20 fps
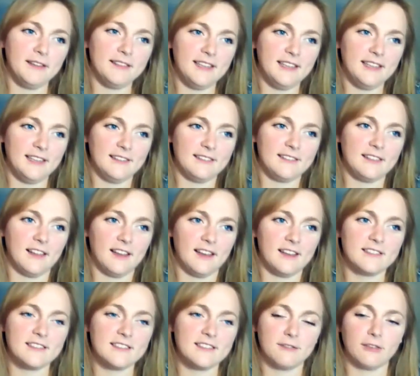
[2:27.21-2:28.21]
think it's
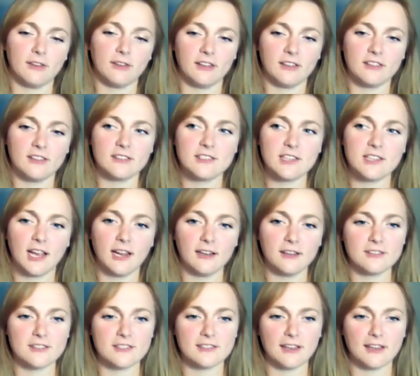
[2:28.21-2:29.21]
like different
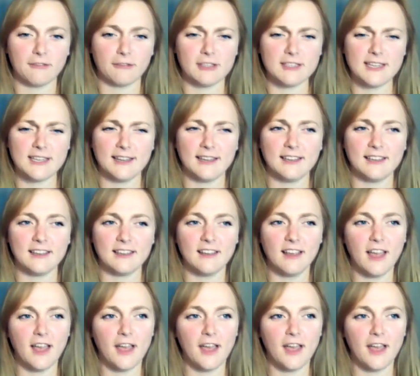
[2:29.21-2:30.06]
challenges every day.